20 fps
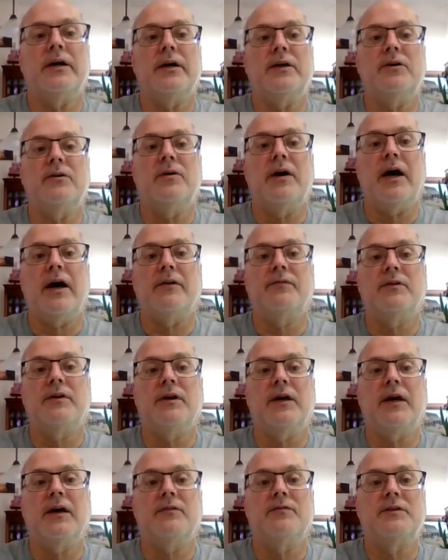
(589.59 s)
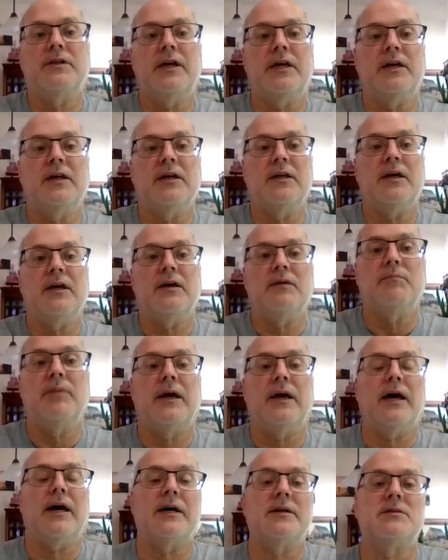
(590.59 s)
you have to have taken and
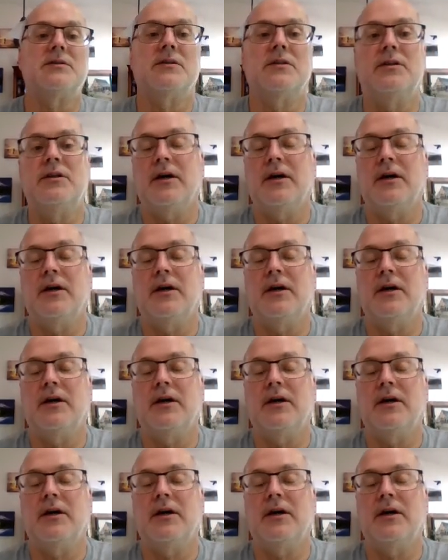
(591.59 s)
passed the